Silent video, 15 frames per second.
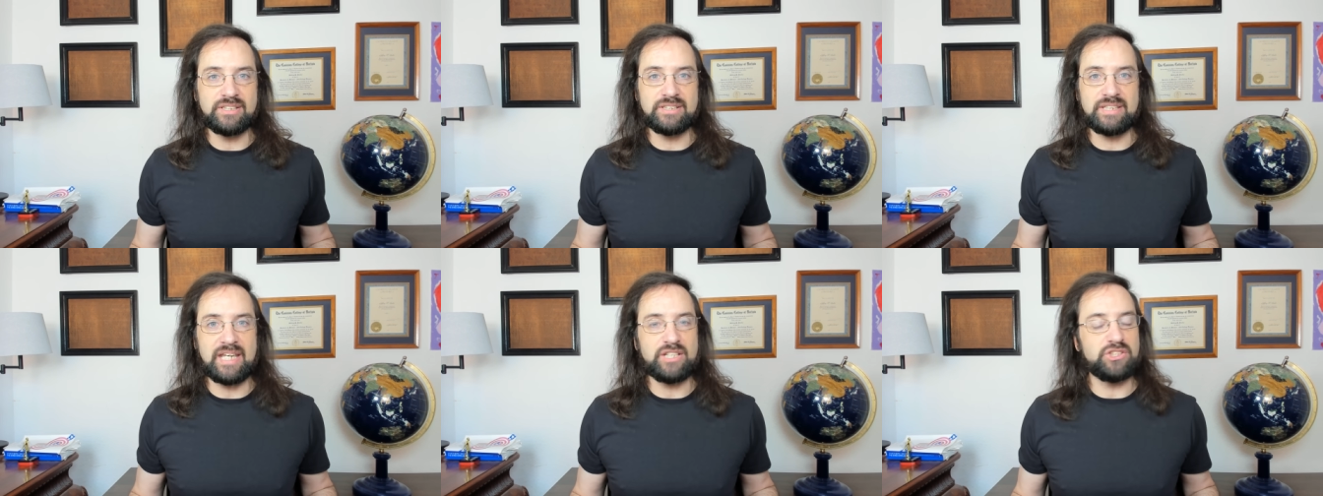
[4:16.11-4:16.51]

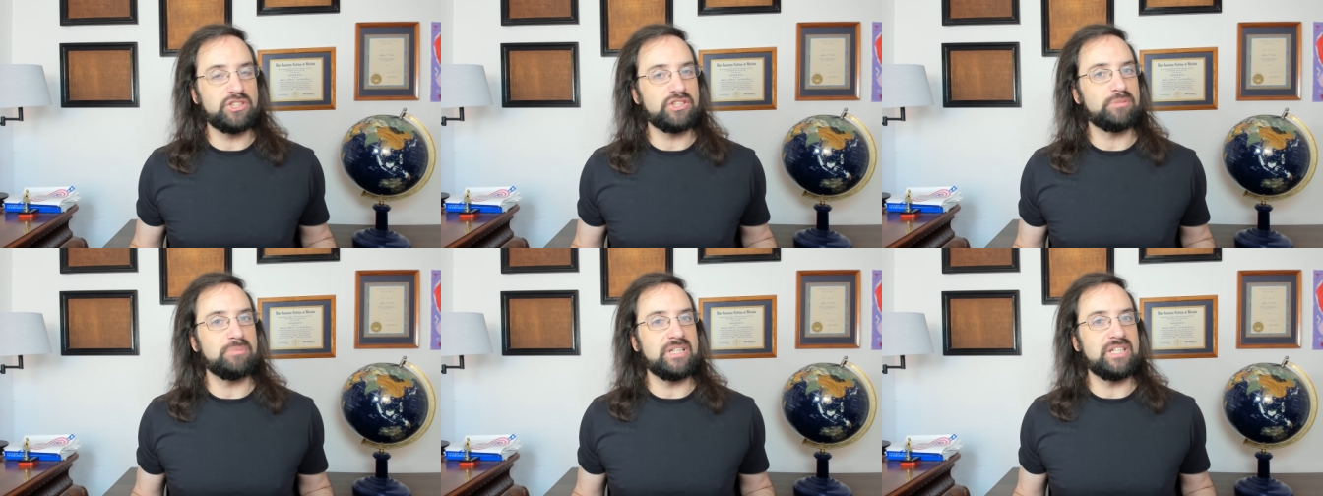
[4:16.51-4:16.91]
that
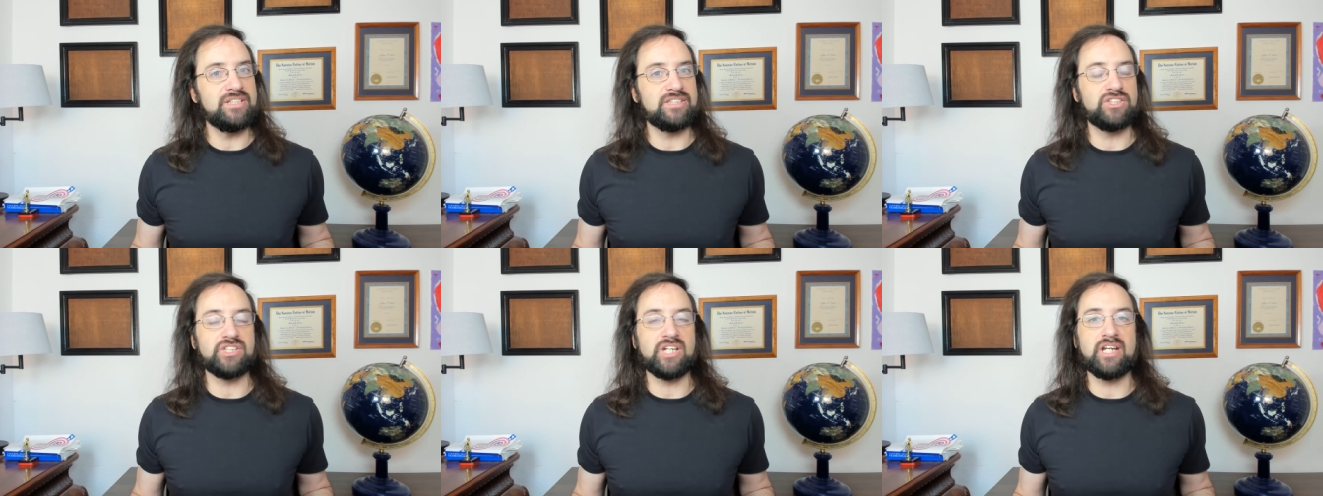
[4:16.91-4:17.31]
just means
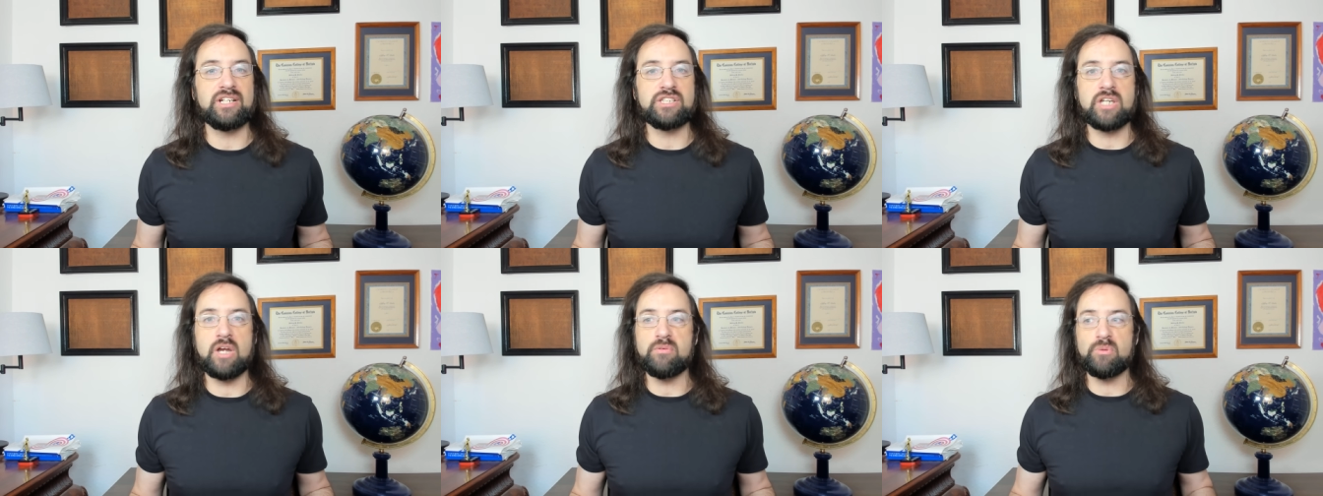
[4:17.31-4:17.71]
the
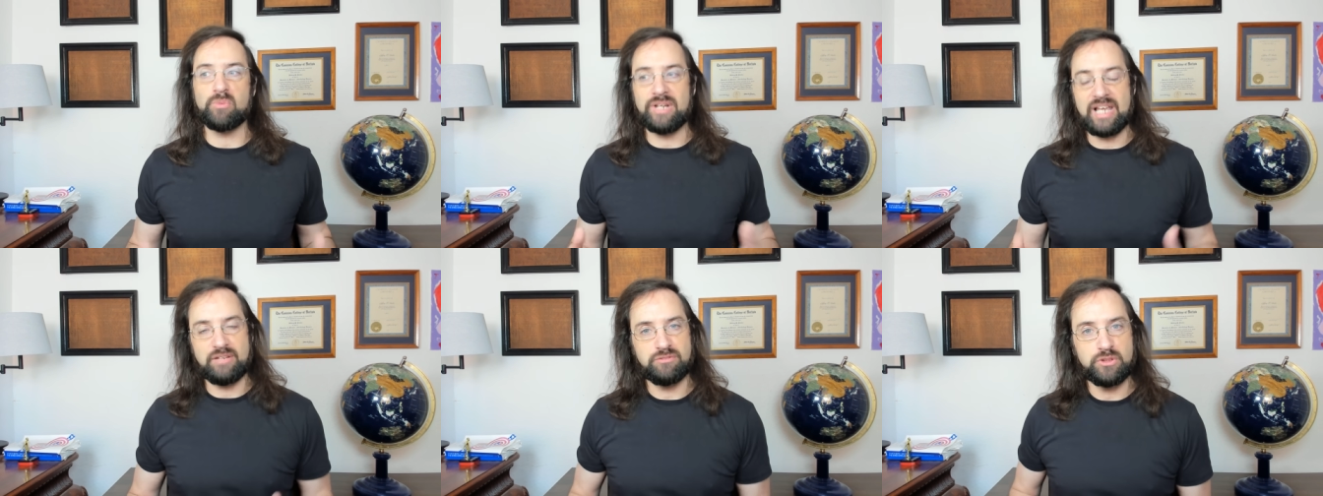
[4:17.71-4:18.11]
Chinese government will
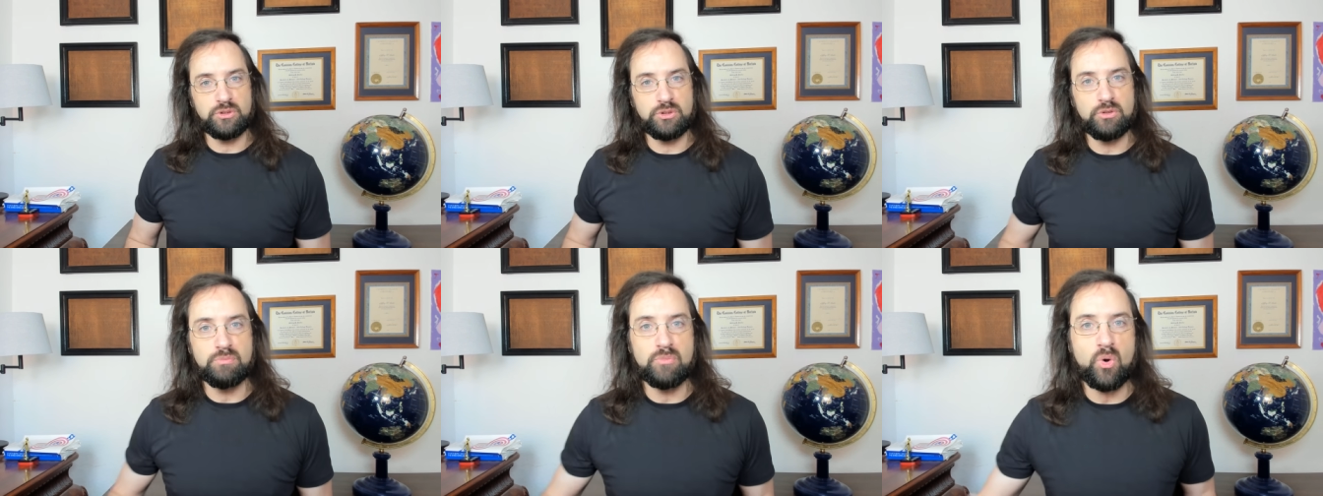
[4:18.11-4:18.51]
have to
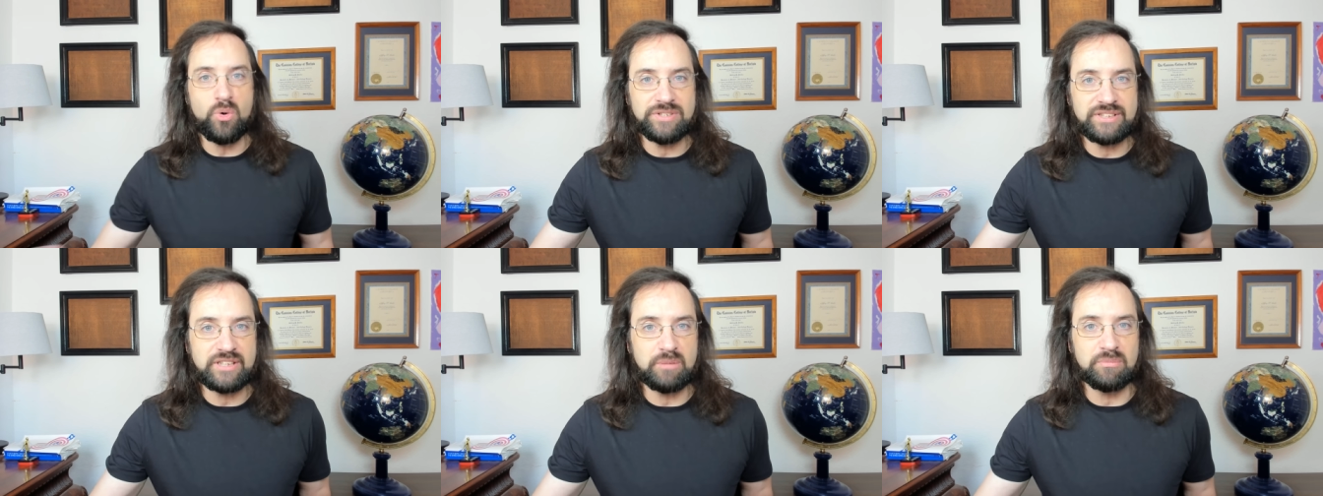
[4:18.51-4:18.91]
do more
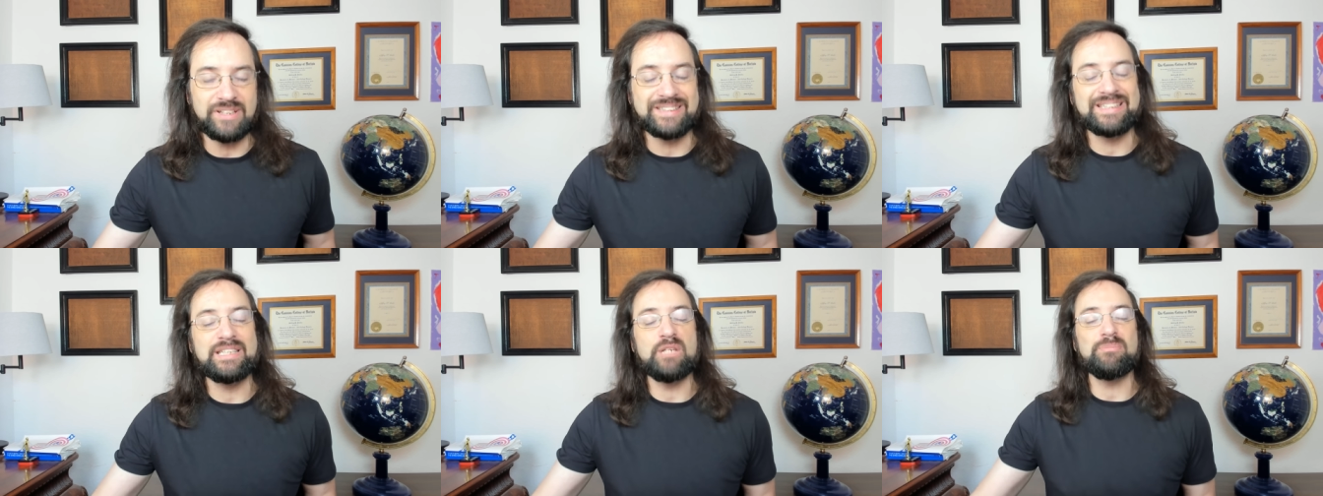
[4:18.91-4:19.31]

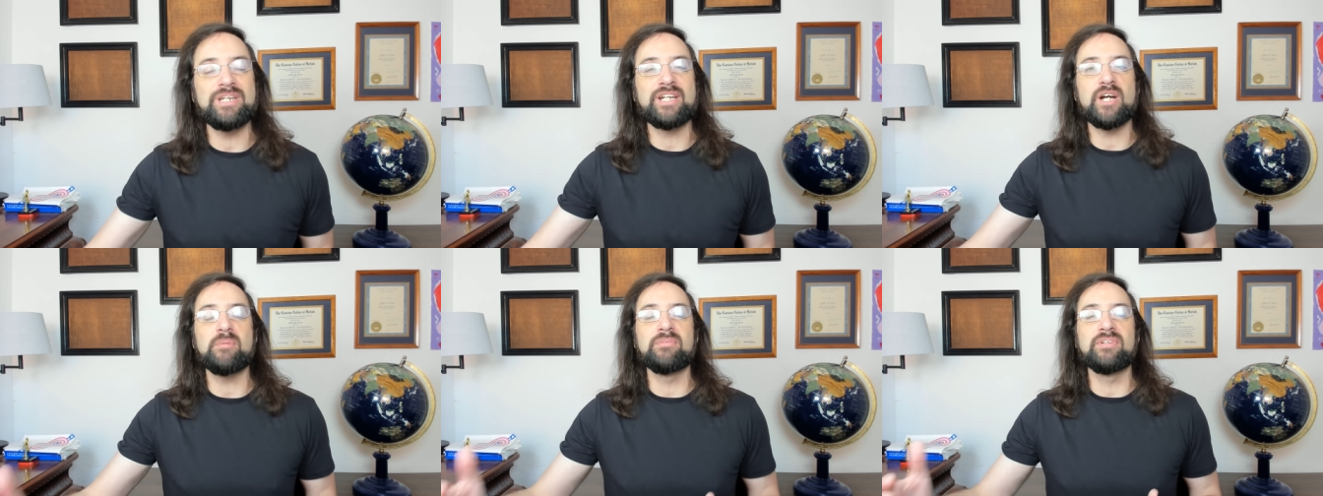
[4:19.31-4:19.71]
stimulus and they
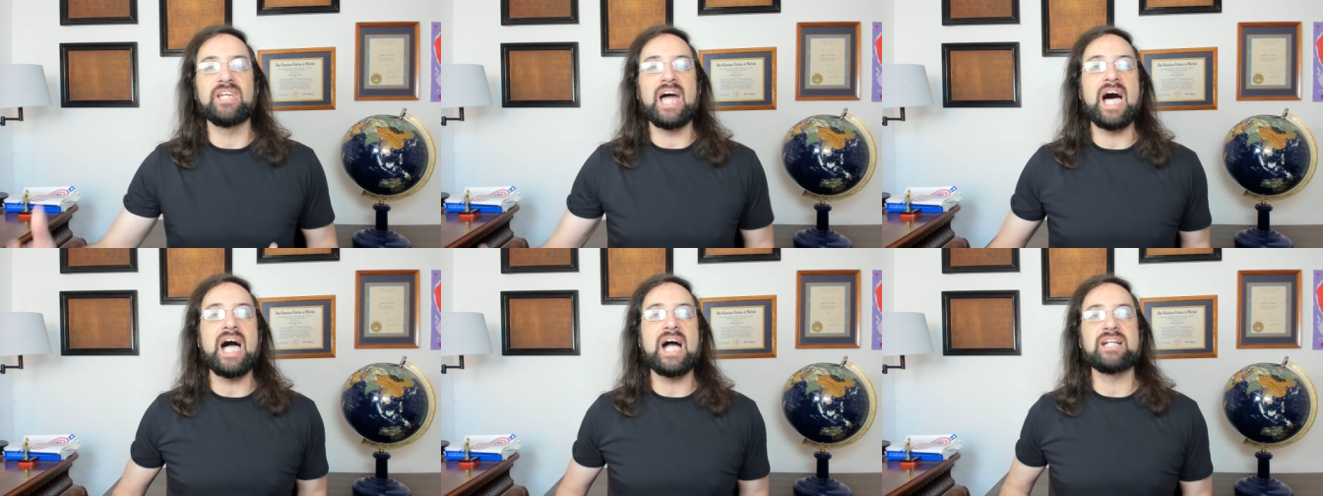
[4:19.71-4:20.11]
become
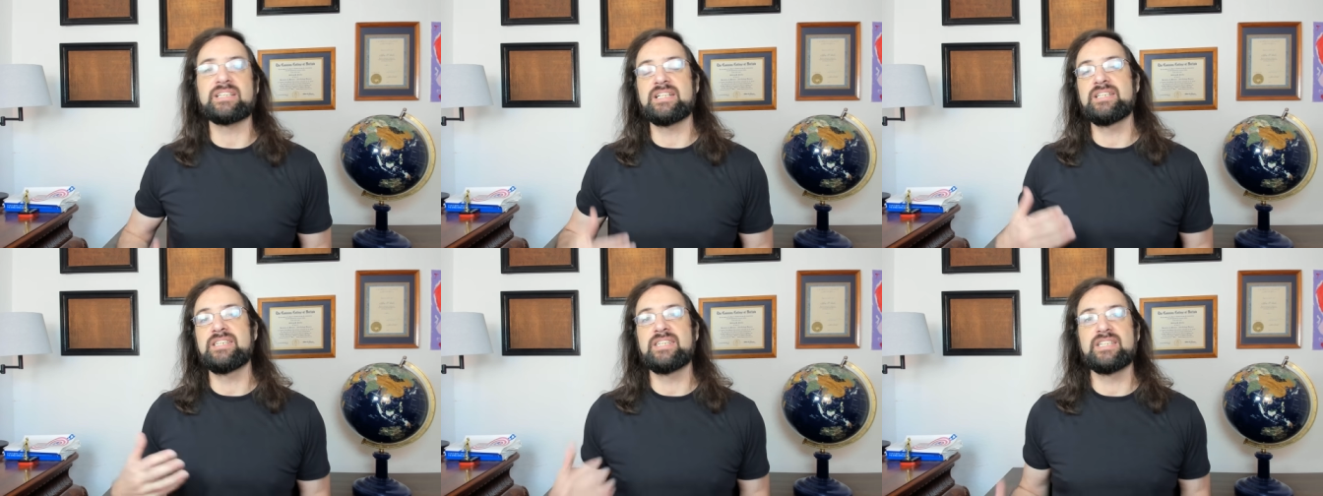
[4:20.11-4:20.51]
locked
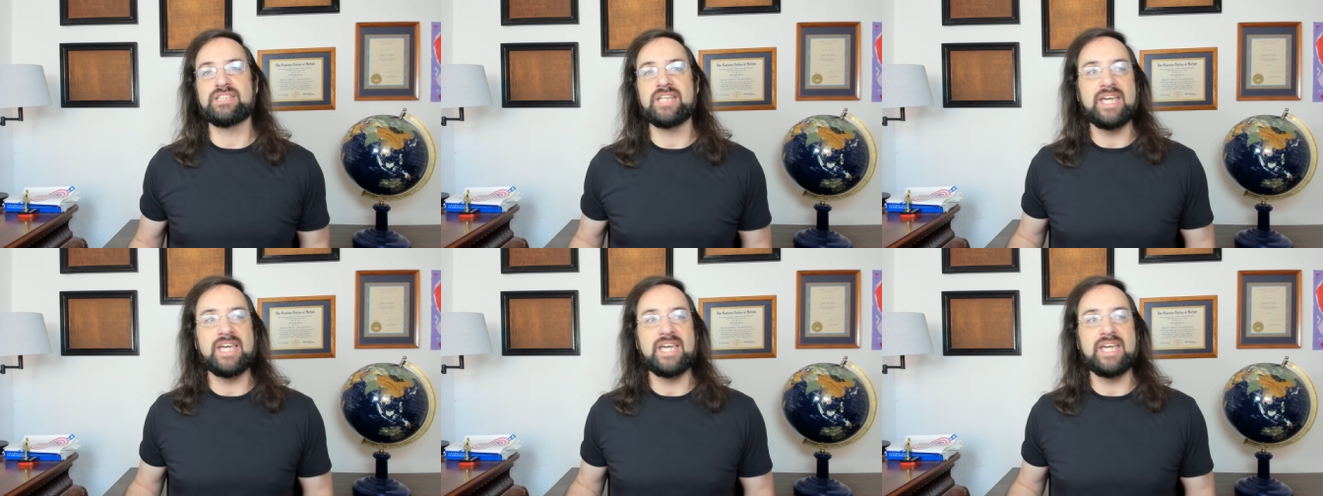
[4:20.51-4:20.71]
in this